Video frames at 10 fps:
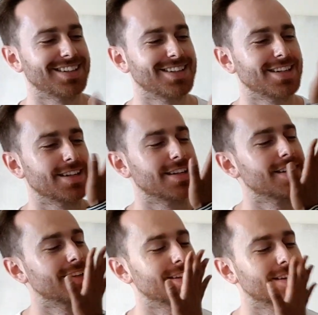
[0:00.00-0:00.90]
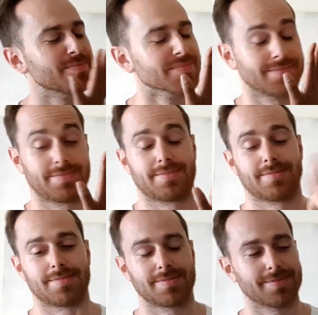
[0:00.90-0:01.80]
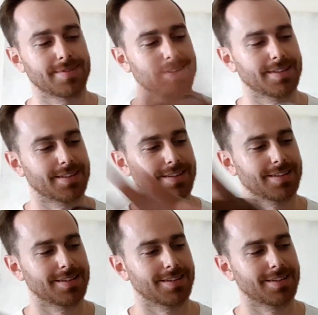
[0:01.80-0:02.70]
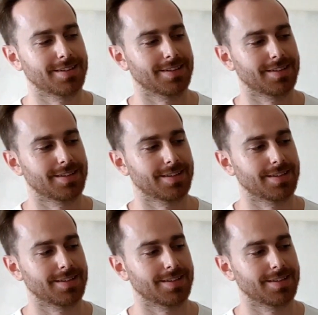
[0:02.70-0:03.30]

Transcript: [no speech]